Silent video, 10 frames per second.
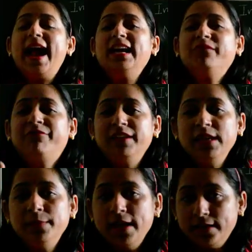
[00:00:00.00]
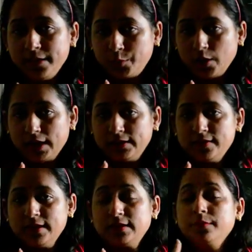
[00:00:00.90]
and female
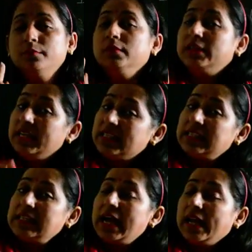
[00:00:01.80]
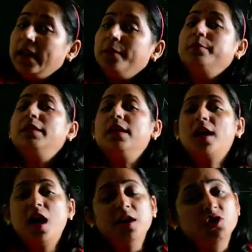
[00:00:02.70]
reproductive system. This time there
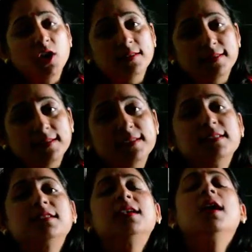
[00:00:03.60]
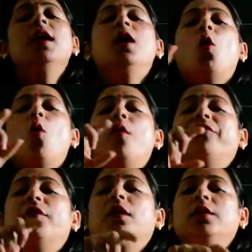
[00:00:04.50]
are chances
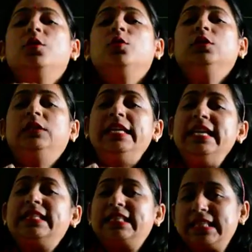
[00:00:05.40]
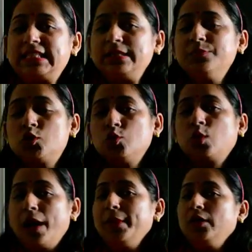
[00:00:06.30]
of these systems to
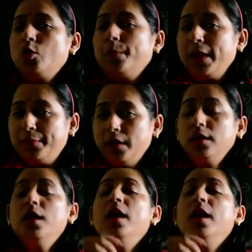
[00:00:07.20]
come in your paper,